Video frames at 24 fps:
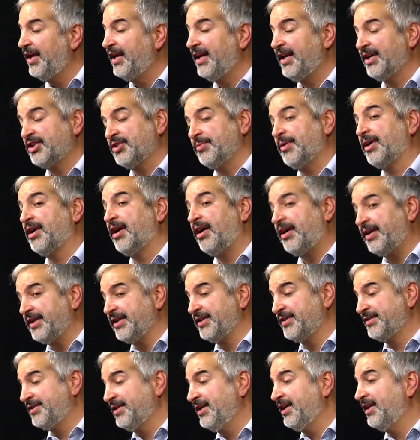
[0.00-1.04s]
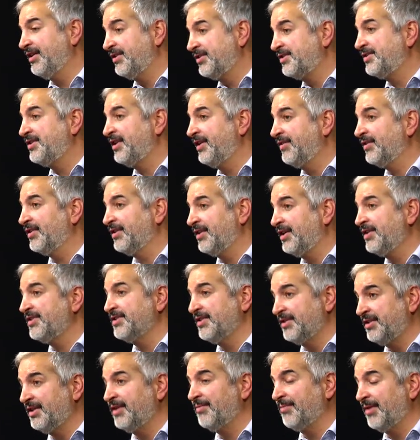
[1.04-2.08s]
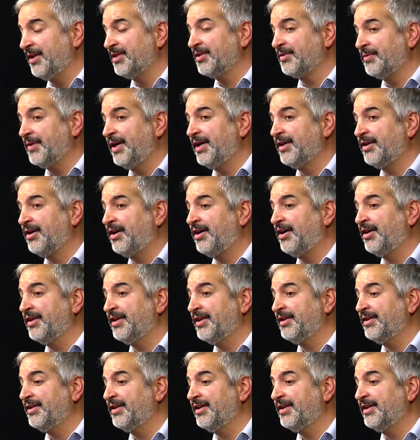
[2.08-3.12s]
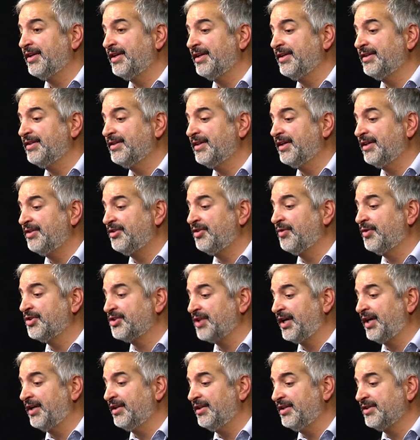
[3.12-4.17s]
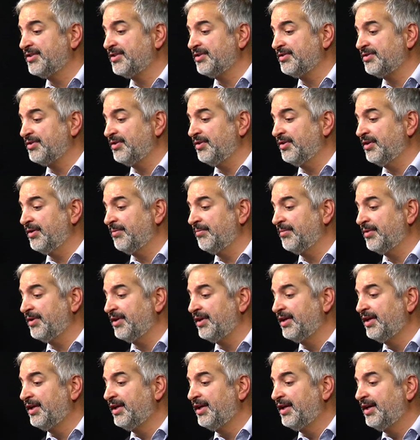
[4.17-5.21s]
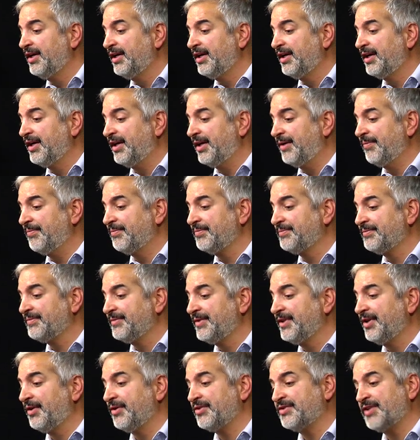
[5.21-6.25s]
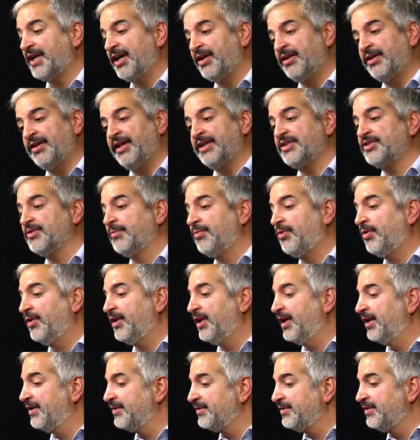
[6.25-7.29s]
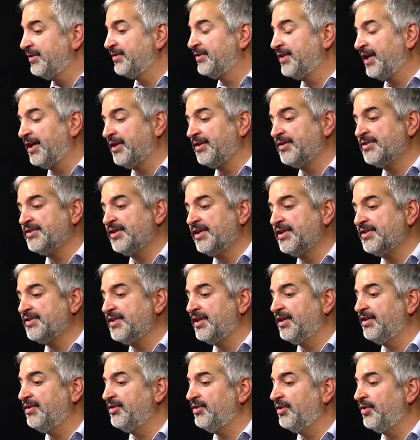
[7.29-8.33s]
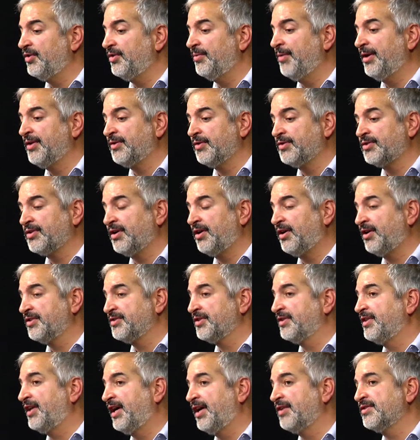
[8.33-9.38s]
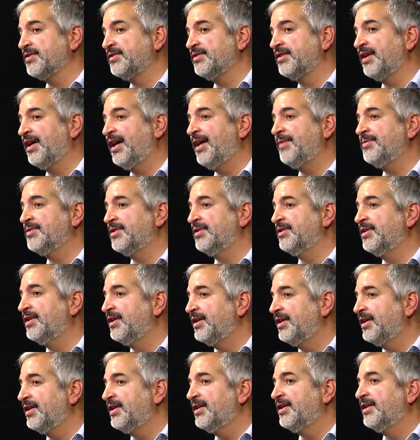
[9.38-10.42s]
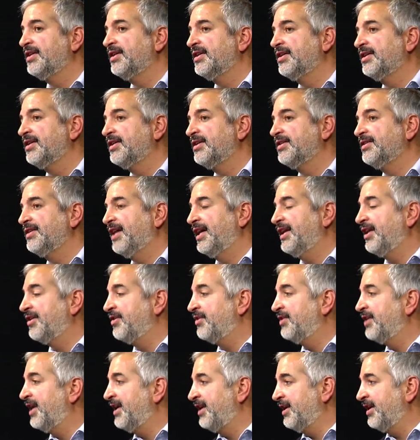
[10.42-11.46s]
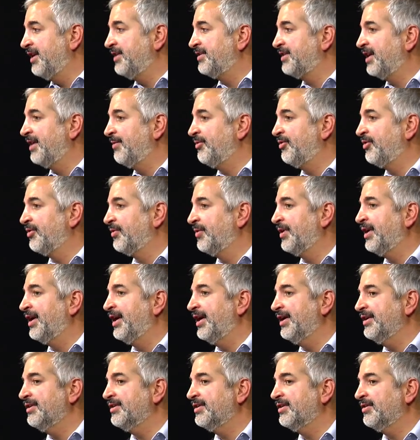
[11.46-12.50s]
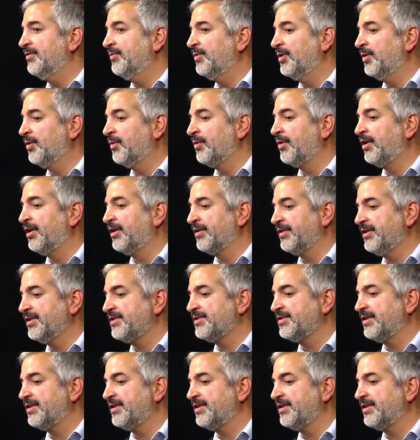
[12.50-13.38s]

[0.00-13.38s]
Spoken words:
And actually, my colleagues did. Steve and Lindsay did make the right call, and I do wish I had listened to them. But, as Tyler likes to point out, Tyler says that, you make those calls 1,000 times, and 999 times you're right, and we were wrong this